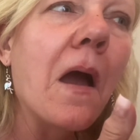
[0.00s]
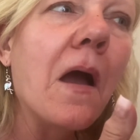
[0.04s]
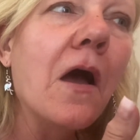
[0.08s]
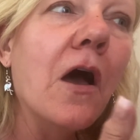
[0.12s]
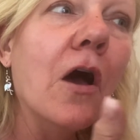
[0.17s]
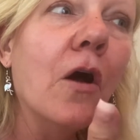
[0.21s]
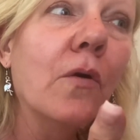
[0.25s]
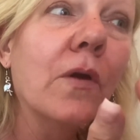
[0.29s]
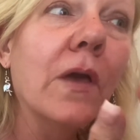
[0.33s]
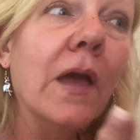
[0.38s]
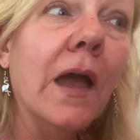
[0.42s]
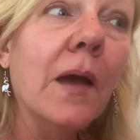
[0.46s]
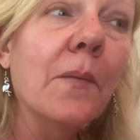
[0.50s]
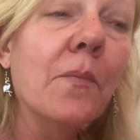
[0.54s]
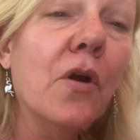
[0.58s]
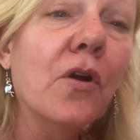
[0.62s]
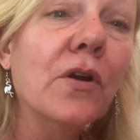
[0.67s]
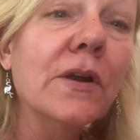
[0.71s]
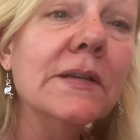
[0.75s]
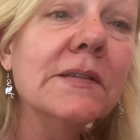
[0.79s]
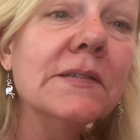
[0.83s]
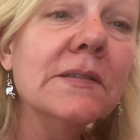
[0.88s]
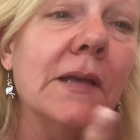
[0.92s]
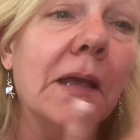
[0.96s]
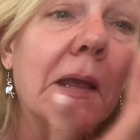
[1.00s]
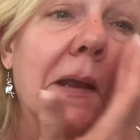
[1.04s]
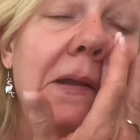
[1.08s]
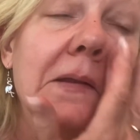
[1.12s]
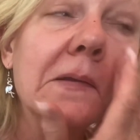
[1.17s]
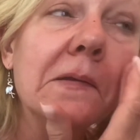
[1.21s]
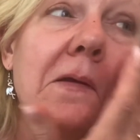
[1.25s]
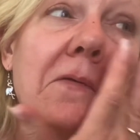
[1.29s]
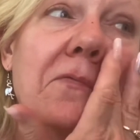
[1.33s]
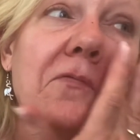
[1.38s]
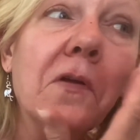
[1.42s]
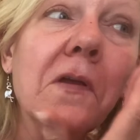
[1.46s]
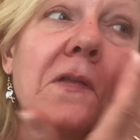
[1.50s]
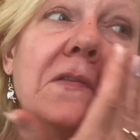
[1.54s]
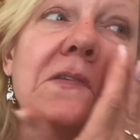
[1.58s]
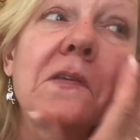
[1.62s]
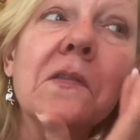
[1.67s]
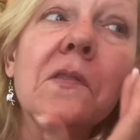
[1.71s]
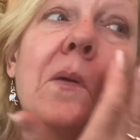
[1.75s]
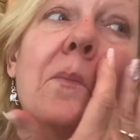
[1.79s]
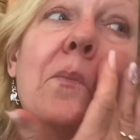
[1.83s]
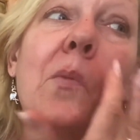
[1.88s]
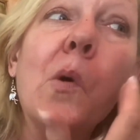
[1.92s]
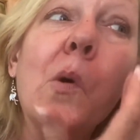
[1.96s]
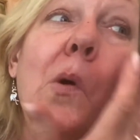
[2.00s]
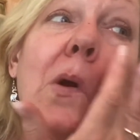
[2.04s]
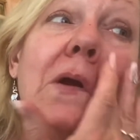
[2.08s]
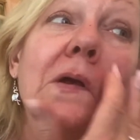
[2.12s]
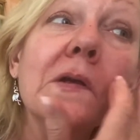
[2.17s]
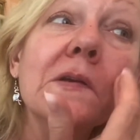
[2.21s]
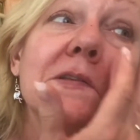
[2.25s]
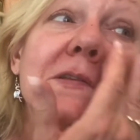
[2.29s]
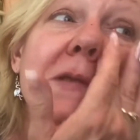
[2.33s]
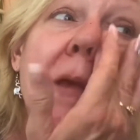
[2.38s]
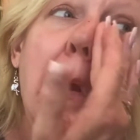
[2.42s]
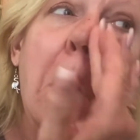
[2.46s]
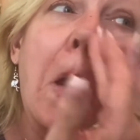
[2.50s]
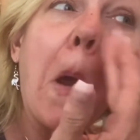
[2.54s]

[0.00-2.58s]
Okay, I'm already seeing a difference in the pores.